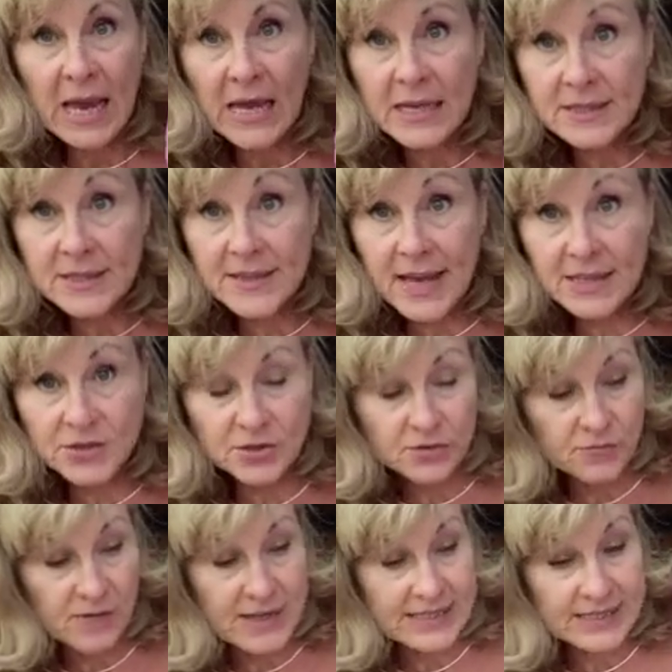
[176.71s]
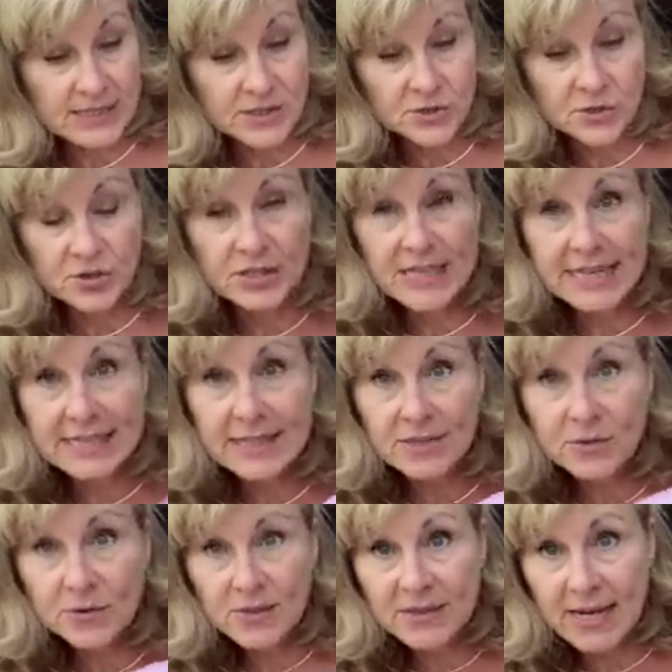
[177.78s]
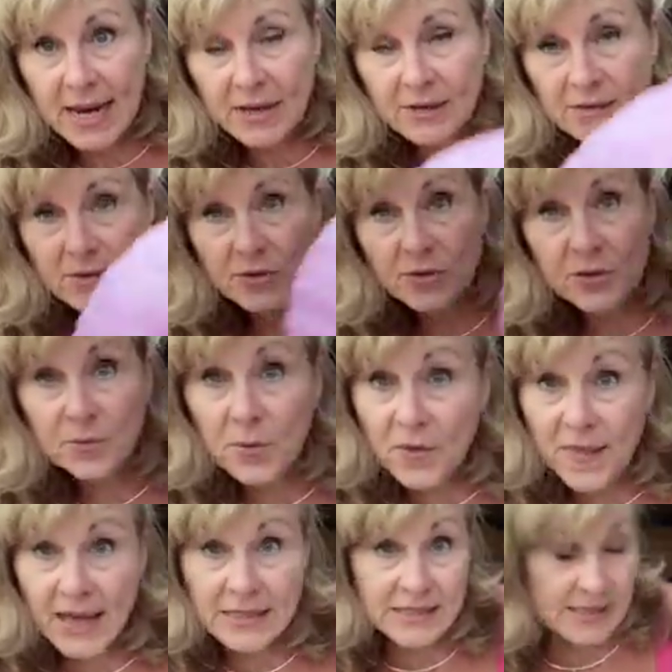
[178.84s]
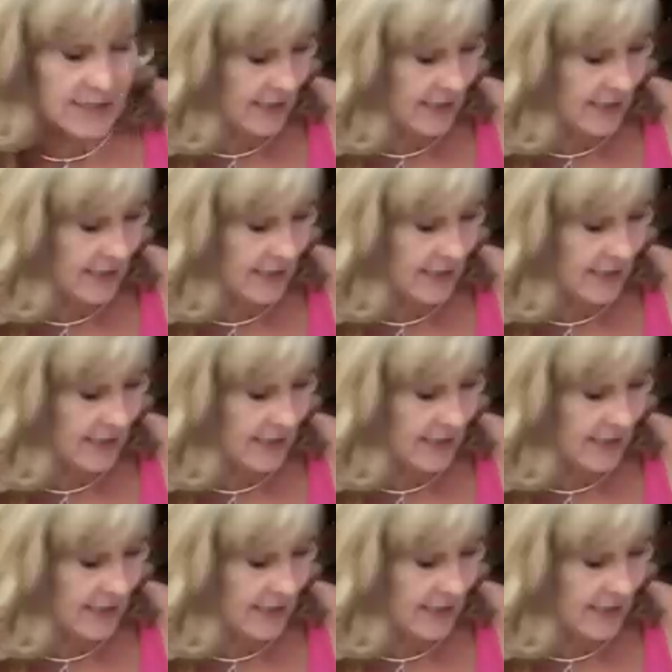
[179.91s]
So that's you ready to do your tentacles now. So you can put that to the